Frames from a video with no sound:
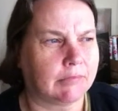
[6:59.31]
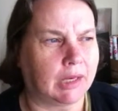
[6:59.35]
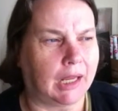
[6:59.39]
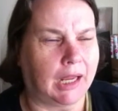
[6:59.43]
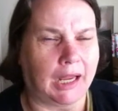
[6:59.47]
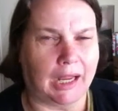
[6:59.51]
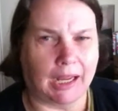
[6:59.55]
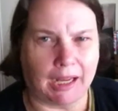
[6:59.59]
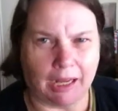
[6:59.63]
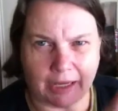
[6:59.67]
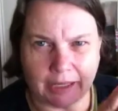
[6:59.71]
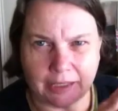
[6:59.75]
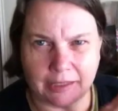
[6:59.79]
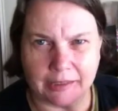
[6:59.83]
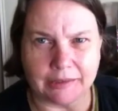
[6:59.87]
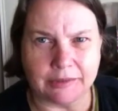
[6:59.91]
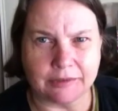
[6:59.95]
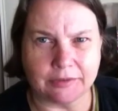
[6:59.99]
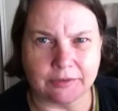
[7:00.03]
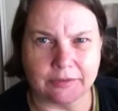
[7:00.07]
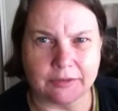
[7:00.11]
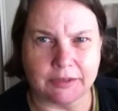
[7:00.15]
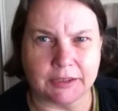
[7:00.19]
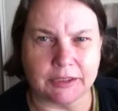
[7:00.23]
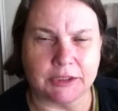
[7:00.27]
hard to
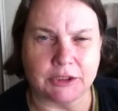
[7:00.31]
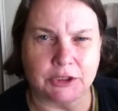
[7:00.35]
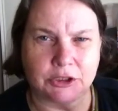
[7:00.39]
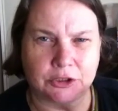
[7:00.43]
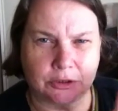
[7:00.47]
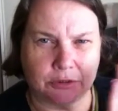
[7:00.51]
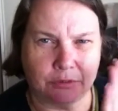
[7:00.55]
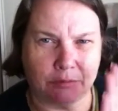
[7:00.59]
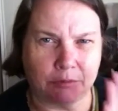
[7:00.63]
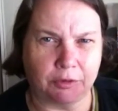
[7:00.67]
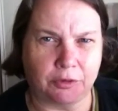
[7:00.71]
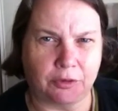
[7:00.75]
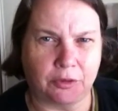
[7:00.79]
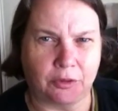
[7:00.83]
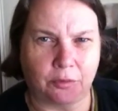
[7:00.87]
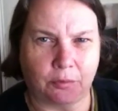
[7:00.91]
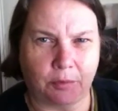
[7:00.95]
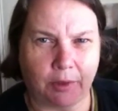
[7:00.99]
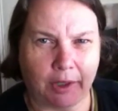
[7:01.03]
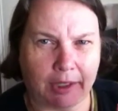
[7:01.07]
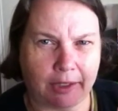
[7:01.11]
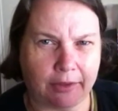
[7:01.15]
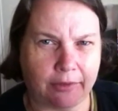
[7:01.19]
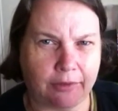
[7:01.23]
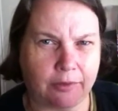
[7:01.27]
stitch on with the
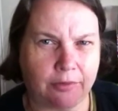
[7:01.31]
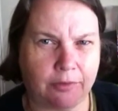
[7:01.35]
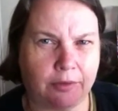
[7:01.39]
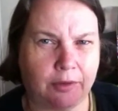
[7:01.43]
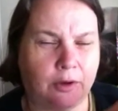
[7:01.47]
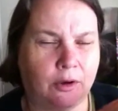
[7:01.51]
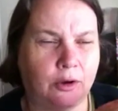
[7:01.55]
way that the